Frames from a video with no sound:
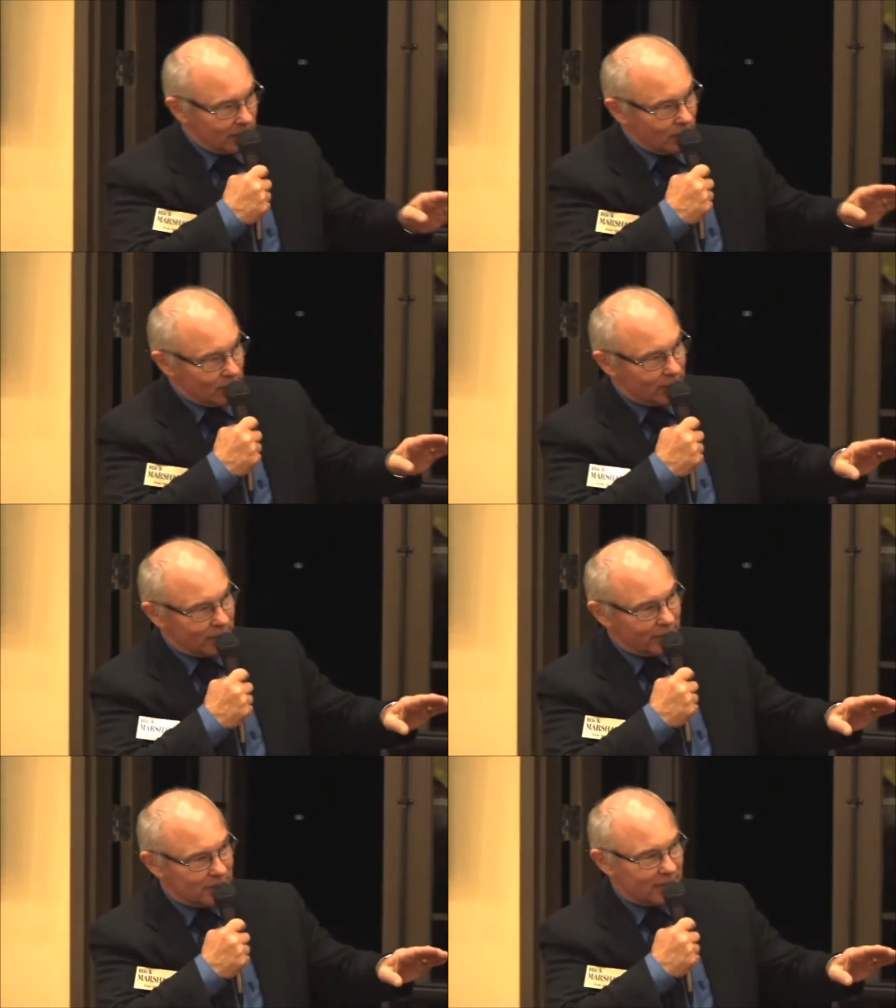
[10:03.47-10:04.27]
I know you're
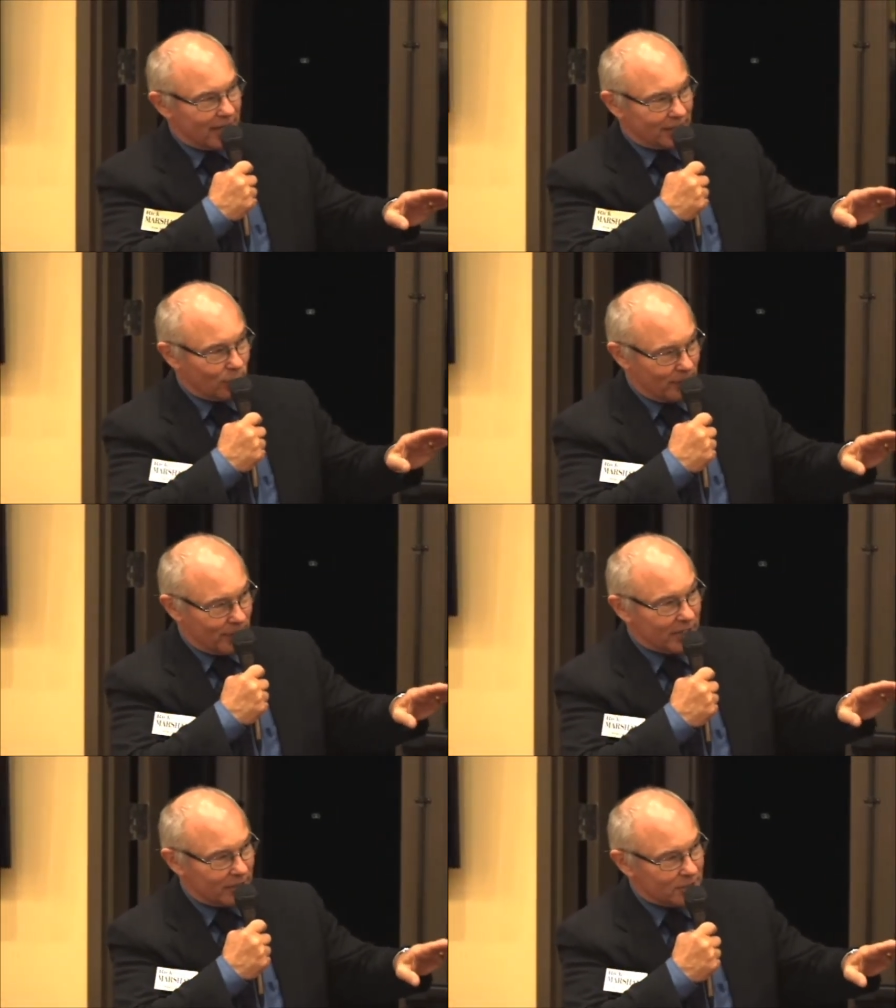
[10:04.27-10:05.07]
going to say I don't
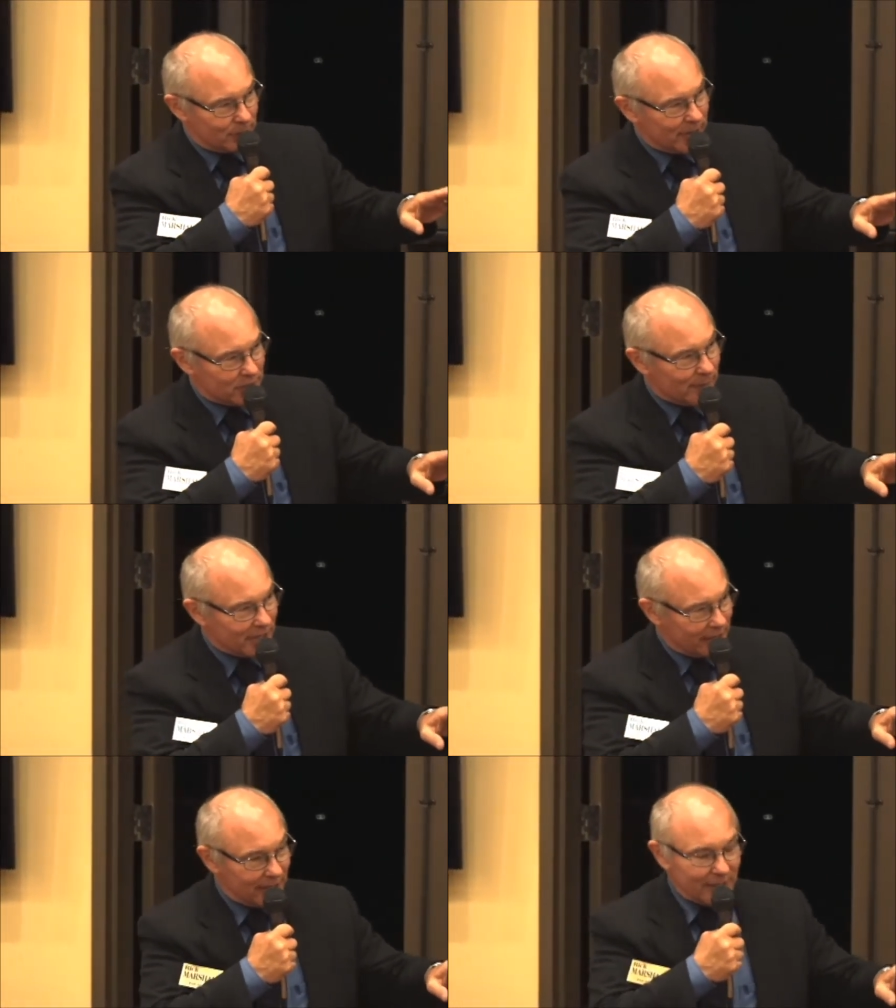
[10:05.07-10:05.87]
make this much
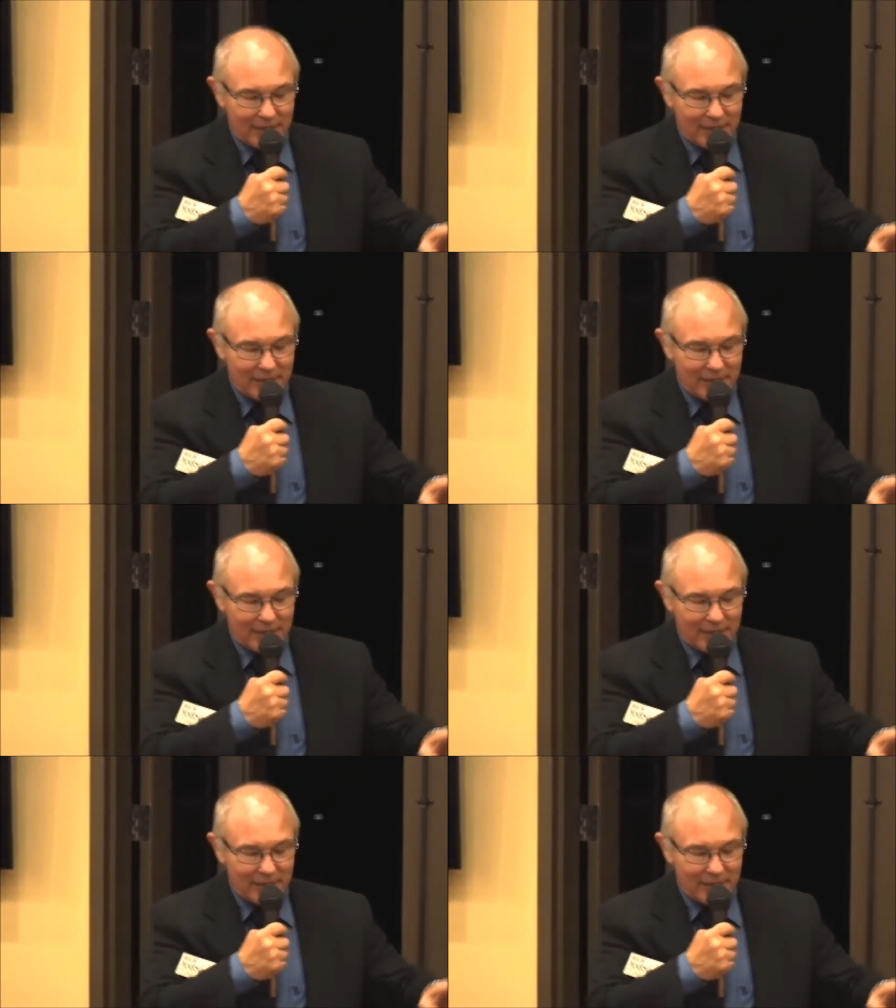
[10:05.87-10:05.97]
money,